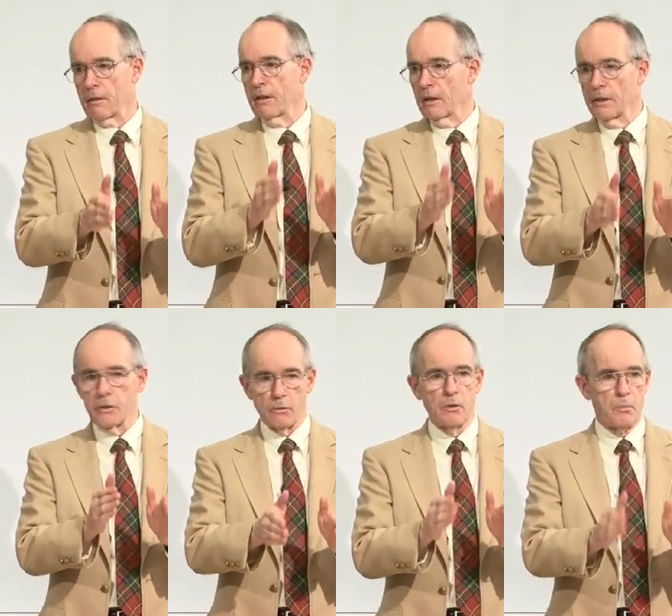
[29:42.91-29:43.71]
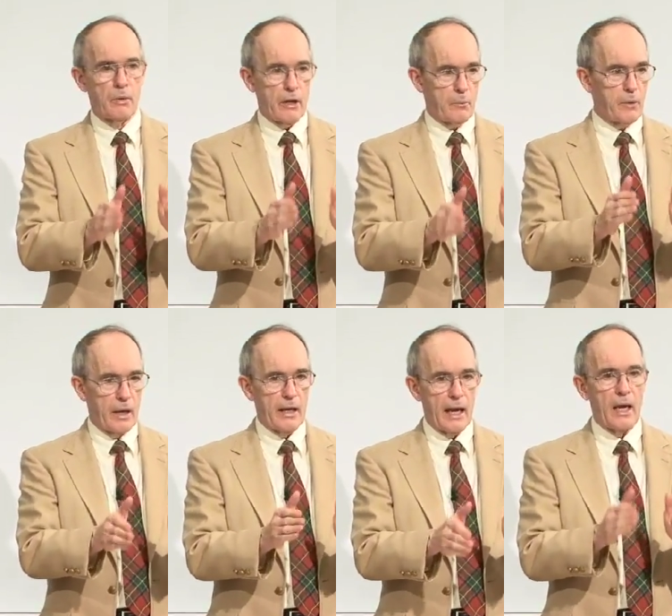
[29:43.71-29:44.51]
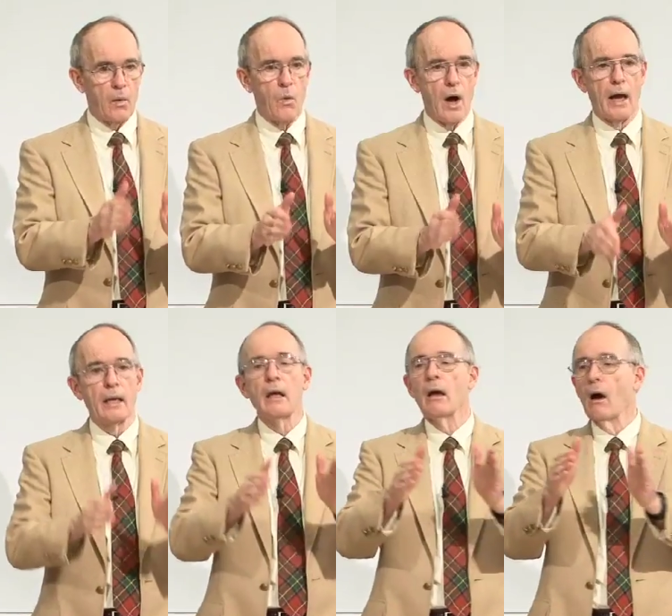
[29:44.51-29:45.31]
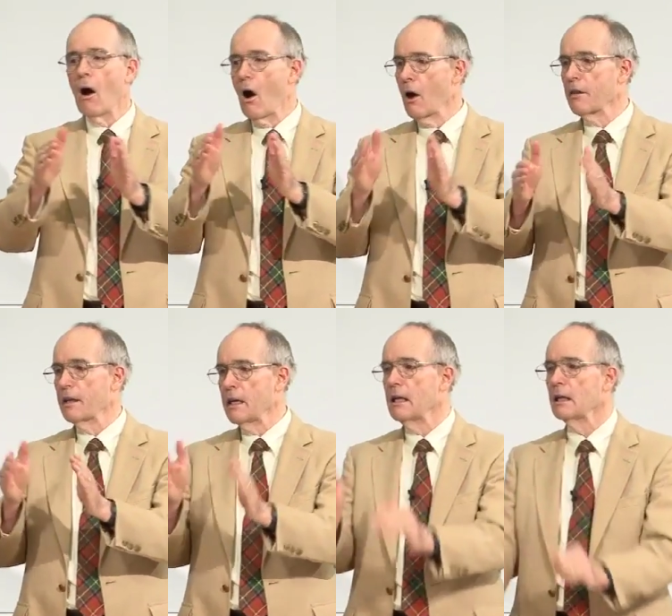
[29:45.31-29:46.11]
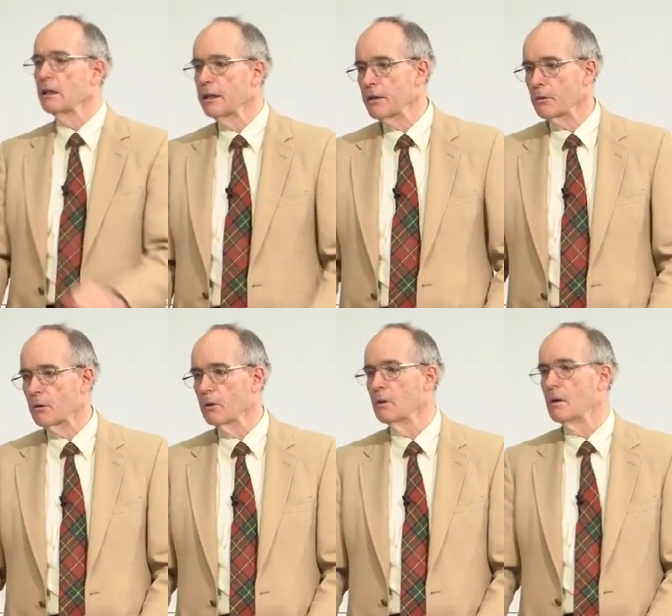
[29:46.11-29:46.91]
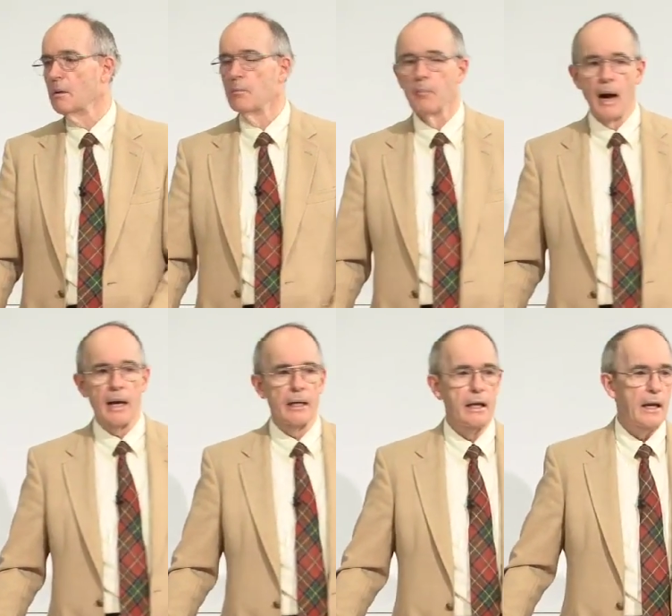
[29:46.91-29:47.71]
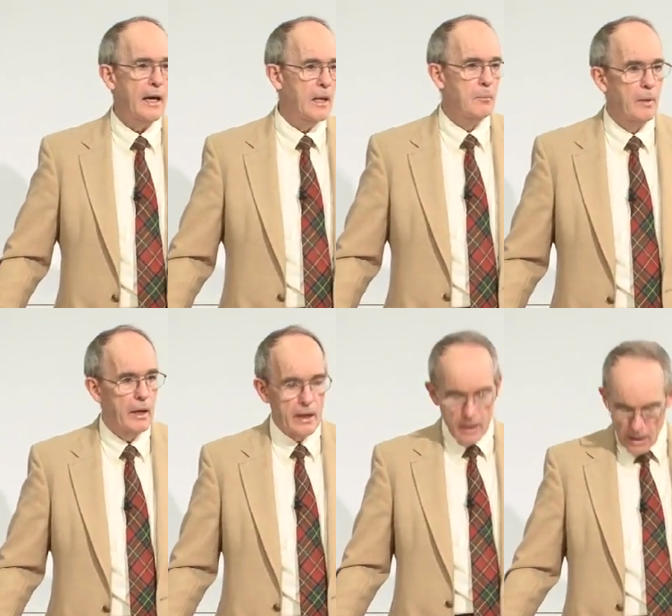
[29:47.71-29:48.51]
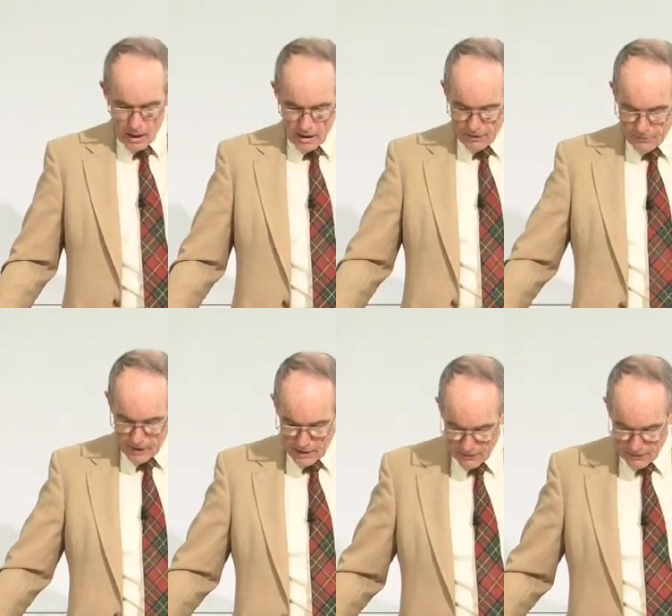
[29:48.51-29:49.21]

the literal bread and wine are the literal body and blood of,